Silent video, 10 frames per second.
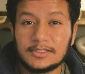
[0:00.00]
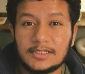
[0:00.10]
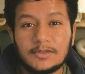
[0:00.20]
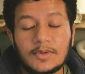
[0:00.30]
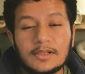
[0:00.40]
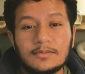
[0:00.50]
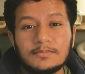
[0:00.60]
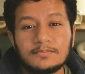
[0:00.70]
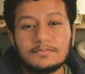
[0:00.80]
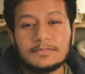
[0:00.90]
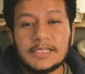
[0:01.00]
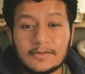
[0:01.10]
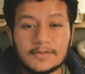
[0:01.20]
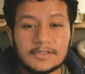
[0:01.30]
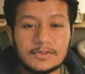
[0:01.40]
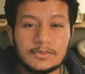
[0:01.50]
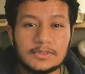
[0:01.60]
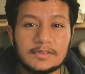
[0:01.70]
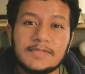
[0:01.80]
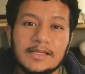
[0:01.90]
While many of us who
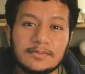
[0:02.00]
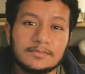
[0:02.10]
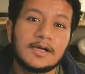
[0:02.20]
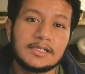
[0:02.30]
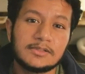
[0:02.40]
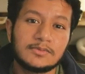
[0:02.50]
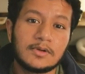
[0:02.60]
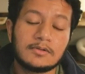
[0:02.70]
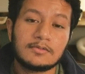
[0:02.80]
lived able bodied throughout,